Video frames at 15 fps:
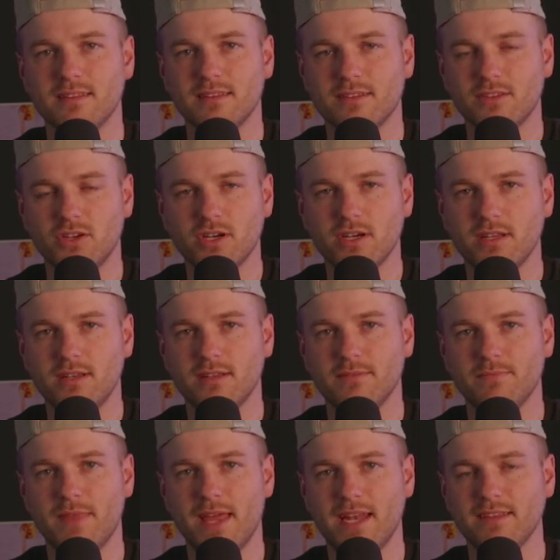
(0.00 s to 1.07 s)
good
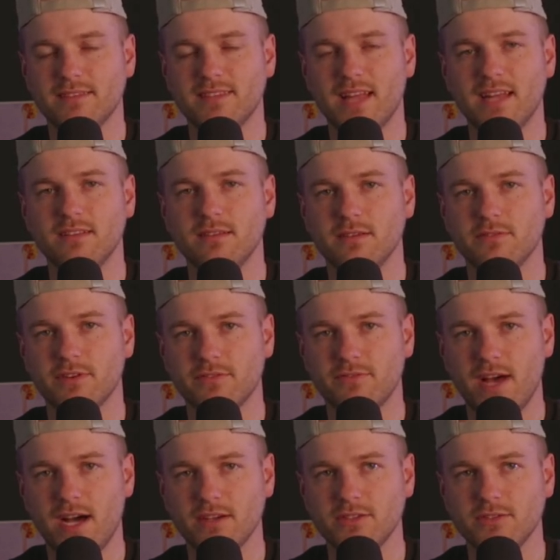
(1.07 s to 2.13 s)
and it's not delivering
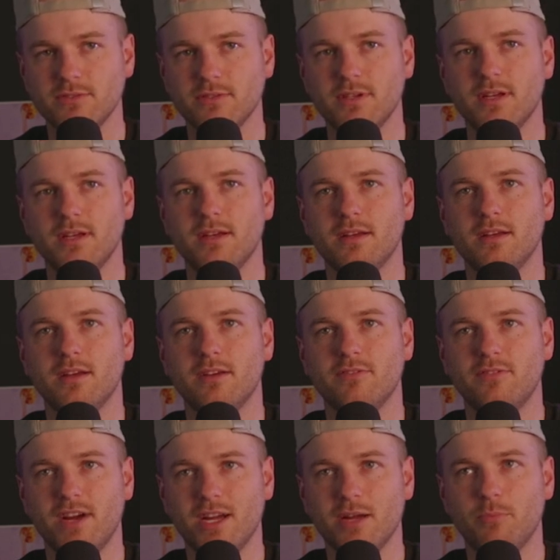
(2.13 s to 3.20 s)
value.
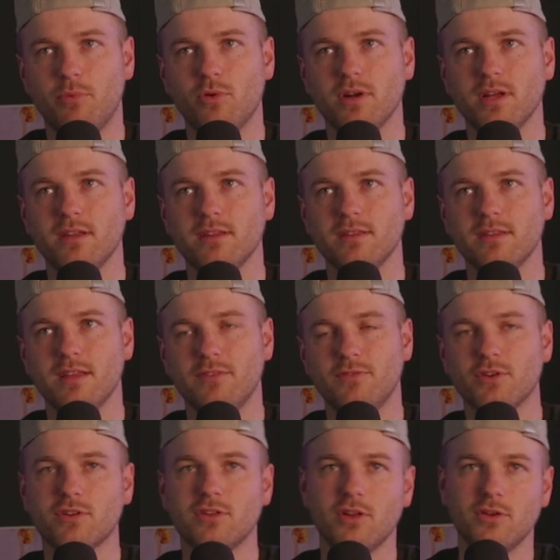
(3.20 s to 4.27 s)
Very important. If
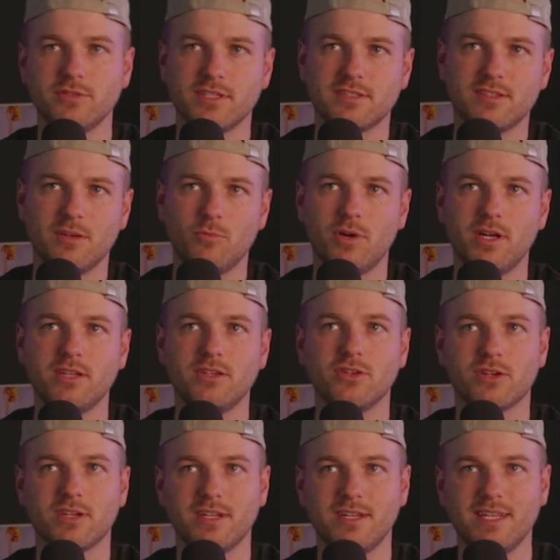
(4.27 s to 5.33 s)
you're closing someone,
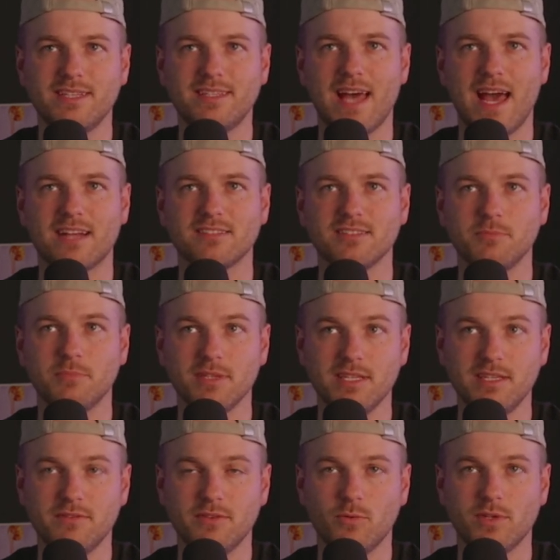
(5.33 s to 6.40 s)
you're going to need to actually
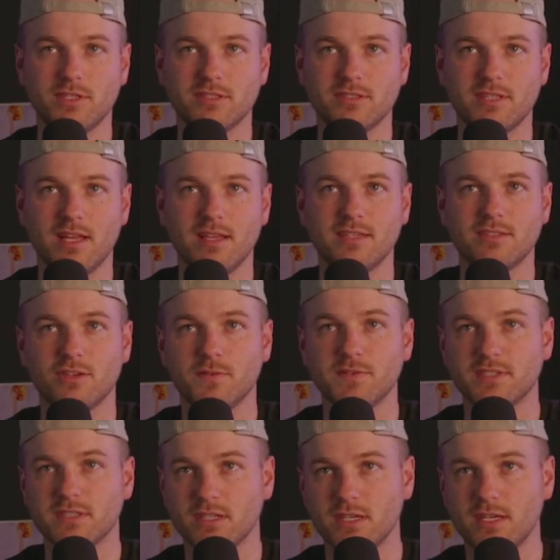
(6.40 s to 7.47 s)
believe in what you're selling. So if
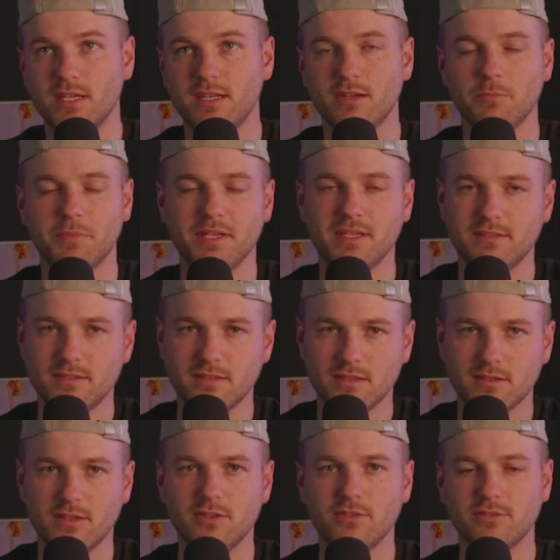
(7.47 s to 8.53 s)
it's good, it'll be easy to
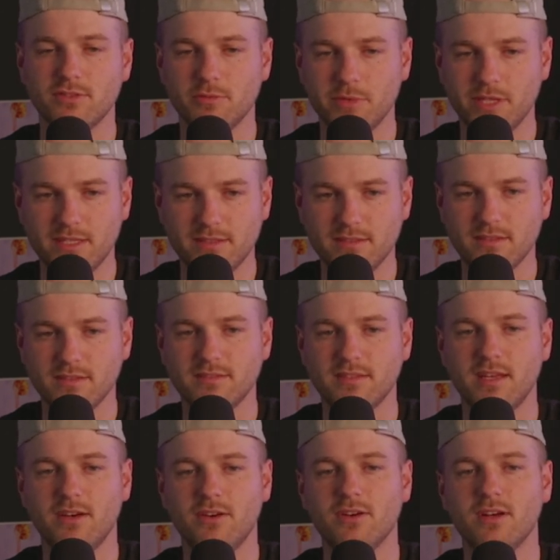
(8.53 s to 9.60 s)
close. It'll be easy to
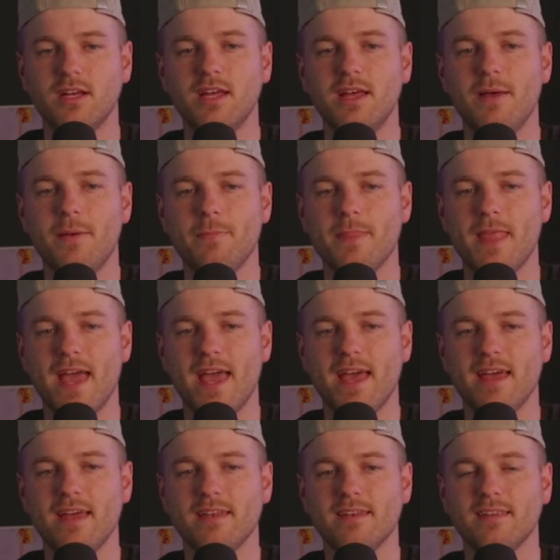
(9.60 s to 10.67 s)
sell.
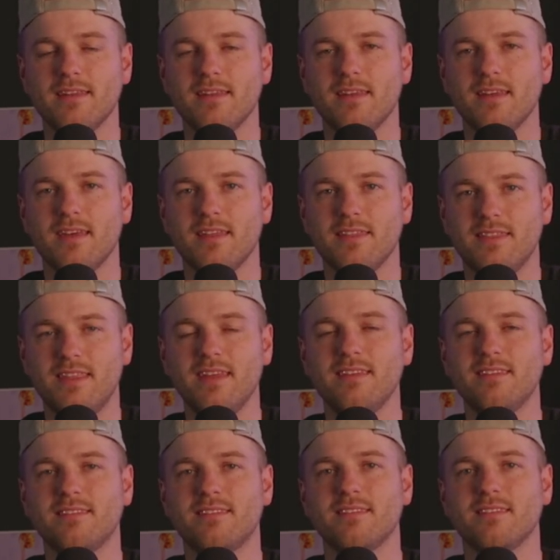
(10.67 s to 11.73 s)
And this